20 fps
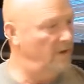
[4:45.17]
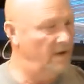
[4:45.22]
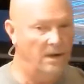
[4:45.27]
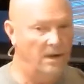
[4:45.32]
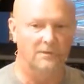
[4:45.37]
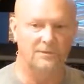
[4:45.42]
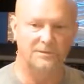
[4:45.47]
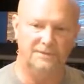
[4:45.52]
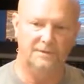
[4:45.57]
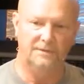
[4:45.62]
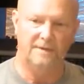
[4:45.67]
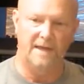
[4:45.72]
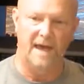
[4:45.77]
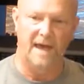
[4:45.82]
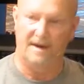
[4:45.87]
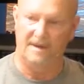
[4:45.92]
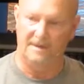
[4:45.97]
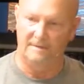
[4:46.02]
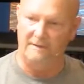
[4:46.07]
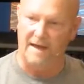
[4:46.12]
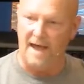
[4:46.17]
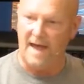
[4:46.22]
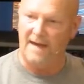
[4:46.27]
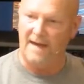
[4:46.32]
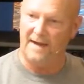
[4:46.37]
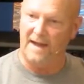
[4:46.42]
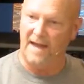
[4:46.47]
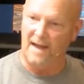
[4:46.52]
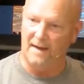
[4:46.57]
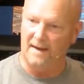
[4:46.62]
else, and kind of divide it
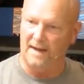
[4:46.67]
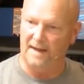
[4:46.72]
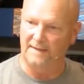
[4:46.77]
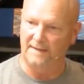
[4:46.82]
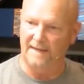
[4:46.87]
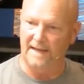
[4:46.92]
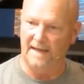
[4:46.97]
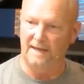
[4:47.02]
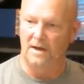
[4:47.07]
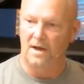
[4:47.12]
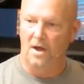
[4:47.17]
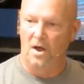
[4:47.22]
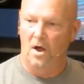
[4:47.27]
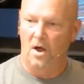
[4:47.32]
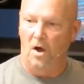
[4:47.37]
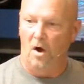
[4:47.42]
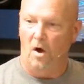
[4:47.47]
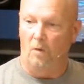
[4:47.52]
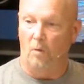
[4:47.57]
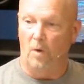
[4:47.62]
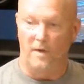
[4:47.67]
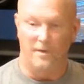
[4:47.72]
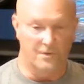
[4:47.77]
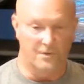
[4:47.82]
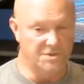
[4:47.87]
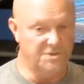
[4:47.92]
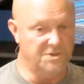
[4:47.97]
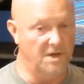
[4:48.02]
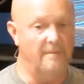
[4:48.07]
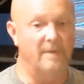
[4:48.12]
out like that, or whether
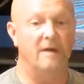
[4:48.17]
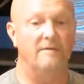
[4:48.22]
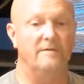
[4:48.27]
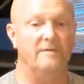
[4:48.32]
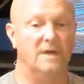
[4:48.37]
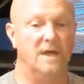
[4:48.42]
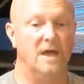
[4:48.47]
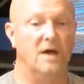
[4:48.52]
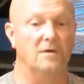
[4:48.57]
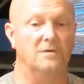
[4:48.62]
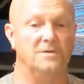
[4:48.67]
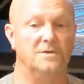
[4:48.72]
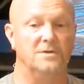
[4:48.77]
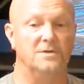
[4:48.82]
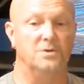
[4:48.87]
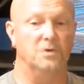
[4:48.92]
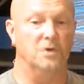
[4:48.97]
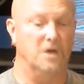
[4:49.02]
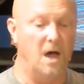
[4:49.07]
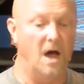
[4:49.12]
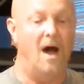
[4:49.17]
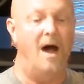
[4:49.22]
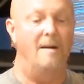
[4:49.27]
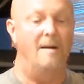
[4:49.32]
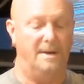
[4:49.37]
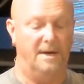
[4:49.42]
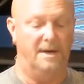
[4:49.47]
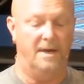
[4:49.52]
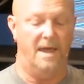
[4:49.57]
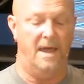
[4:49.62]
some of it goes into a
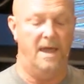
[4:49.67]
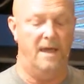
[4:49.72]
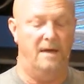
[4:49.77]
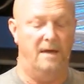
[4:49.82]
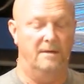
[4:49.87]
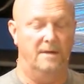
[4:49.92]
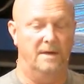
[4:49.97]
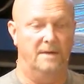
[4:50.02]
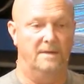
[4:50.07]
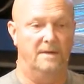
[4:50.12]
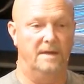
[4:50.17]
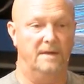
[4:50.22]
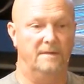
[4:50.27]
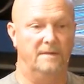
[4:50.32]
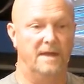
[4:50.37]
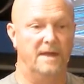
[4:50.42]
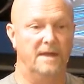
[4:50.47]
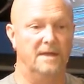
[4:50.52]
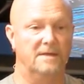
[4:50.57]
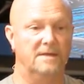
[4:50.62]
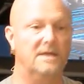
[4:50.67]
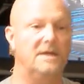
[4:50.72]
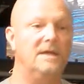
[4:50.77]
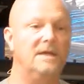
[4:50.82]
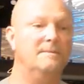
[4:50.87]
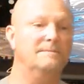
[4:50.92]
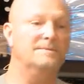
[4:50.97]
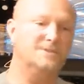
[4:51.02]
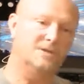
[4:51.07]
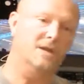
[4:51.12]
common account and then they get to
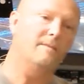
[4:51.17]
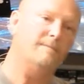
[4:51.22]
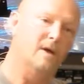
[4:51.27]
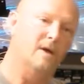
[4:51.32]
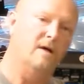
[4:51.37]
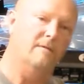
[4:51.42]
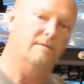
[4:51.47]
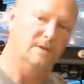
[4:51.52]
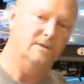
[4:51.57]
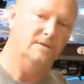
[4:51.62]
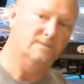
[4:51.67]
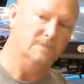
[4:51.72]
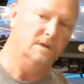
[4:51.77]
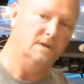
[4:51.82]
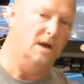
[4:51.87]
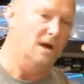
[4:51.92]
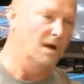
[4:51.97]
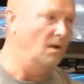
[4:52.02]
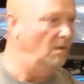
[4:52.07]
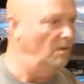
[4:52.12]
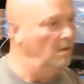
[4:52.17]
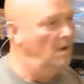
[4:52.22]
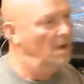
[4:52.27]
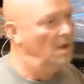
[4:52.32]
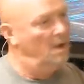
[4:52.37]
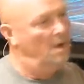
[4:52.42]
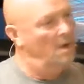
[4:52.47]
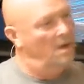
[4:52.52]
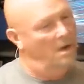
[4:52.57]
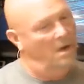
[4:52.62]
keep some of it, you know.
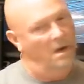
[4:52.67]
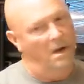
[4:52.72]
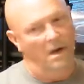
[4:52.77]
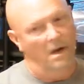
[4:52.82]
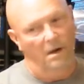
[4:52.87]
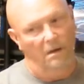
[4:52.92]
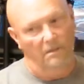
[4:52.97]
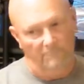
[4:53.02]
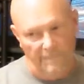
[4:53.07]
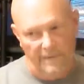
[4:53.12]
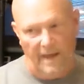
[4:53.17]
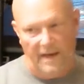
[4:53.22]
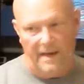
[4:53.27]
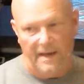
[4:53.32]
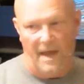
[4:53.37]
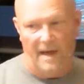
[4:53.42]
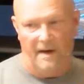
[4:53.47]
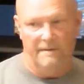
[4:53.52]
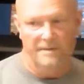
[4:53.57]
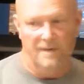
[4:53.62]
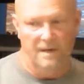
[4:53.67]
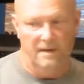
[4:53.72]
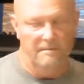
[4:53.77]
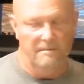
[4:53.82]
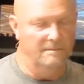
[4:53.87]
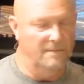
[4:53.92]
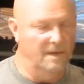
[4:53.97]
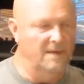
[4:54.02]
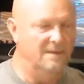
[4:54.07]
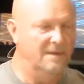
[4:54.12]
Uh, that kind of thing.
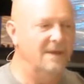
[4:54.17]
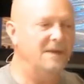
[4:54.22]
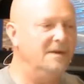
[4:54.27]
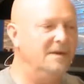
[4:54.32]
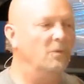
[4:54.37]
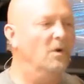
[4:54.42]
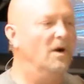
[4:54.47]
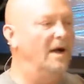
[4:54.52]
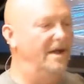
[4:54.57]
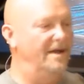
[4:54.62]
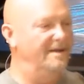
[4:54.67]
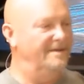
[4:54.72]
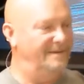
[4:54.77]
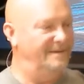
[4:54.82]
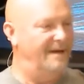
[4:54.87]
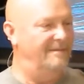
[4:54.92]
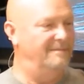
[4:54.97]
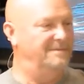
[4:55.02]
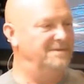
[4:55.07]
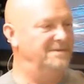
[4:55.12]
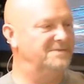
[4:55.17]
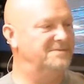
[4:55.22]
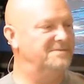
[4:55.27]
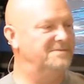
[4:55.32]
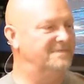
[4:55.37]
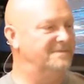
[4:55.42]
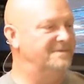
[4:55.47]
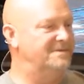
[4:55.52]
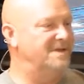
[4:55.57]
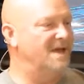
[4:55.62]
But anyway, I'm just
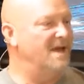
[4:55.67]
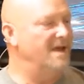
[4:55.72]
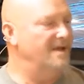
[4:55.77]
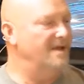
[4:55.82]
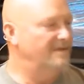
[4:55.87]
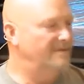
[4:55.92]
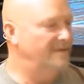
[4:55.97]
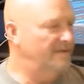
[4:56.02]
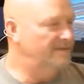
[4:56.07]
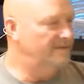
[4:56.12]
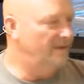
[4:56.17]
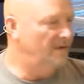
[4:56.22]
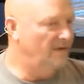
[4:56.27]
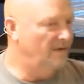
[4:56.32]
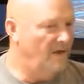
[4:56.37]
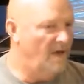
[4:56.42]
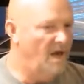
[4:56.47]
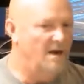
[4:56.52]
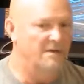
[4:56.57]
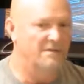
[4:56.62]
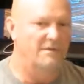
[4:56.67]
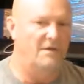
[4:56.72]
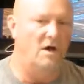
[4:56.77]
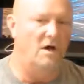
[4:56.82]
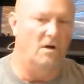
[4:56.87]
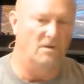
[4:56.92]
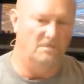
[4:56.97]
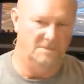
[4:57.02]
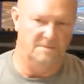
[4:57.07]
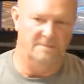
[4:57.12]
saying that there are a lot of
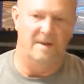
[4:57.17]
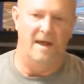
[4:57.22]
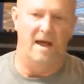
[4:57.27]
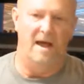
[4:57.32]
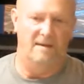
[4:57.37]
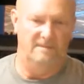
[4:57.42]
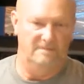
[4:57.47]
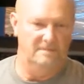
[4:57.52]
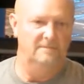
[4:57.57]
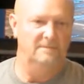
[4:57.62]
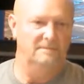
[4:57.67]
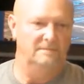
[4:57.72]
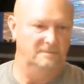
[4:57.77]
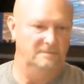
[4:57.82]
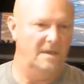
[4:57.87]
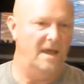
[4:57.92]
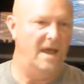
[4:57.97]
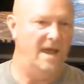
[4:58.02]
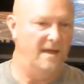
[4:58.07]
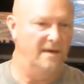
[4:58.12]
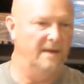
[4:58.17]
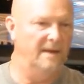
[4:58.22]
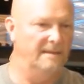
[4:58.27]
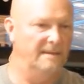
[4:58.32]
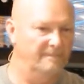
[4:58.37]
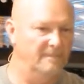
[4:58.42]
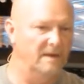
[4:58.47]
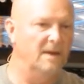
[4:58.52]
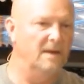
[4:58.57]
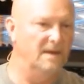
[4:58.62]
thoughts about handling
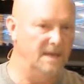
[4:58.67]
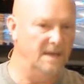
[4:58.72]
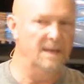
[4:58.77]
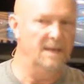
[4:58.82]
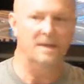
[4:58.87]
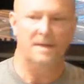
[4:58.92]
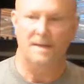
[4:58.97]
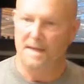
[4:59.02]
money